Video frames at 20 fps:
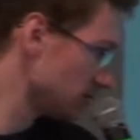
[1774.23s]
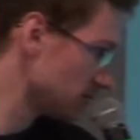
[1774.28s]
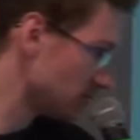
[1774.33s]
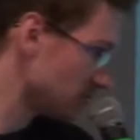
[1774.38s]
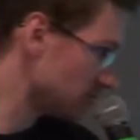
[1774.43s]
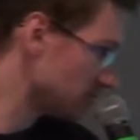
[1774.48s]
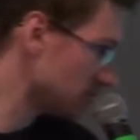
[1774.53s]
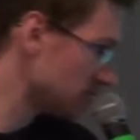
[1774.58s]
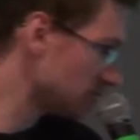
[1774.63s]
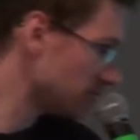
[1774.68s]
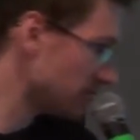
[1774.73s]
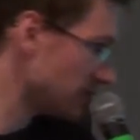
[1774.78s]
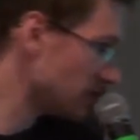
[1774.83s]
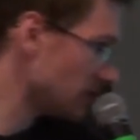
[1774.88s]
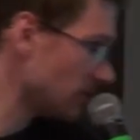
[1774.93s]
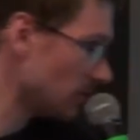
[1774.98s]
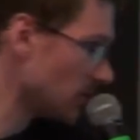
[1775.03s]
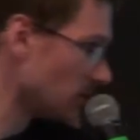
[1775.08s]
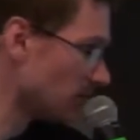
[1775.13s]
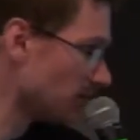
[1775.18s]
that is
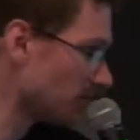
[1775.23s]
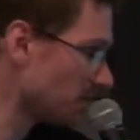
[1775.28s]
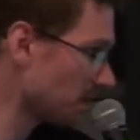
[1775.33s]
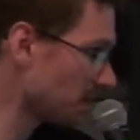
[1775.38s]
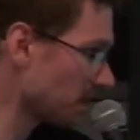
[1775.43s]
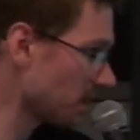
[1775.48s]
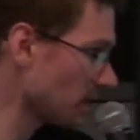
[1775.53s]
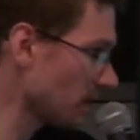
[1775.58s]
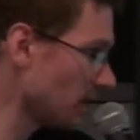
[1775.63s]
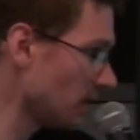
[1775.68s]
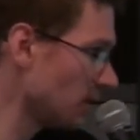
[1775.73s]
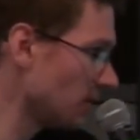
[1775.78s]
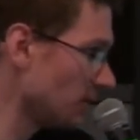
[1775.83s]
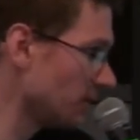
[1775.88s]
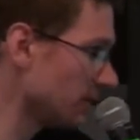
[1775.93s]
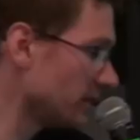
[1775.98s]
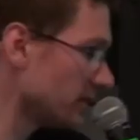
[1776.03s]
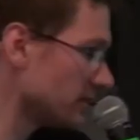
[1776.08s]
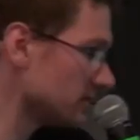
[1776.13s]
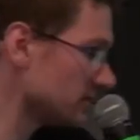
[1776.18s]
available.
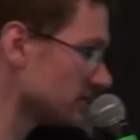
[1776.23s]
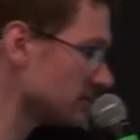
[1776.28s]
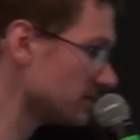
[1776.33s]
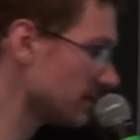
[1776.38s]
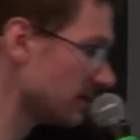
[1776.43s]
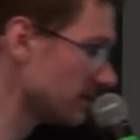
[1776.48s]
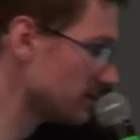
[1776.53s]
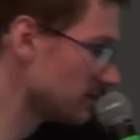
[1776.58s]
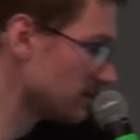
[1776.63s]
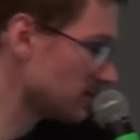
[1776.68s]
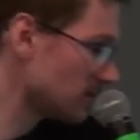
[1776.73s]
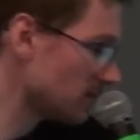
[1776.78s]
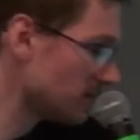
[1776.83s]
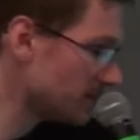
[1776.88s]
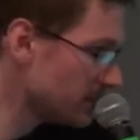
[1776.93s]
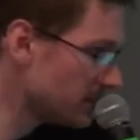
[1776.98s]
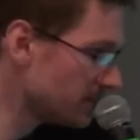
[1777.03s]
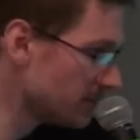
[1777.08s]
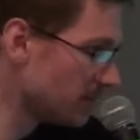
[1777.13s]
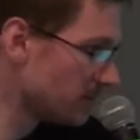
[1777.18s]
We can set a
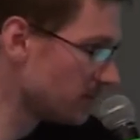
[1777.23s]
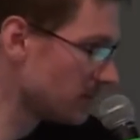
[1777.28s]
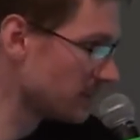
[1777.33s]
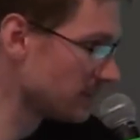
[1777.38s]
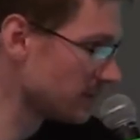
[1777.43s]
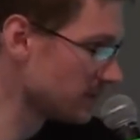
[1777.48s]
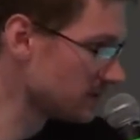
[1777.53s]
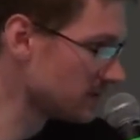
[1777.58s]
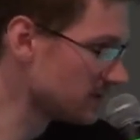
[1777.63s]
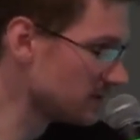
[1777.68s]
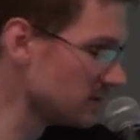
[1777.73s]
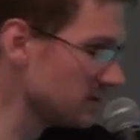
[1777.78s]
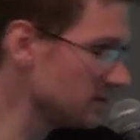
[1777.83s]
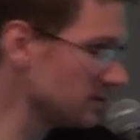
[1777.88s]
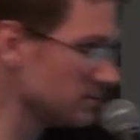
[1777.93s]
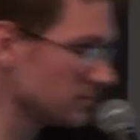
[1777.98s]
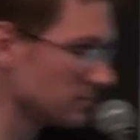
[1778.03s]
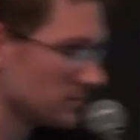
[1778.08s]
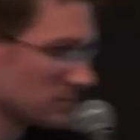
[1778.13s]
minimum latency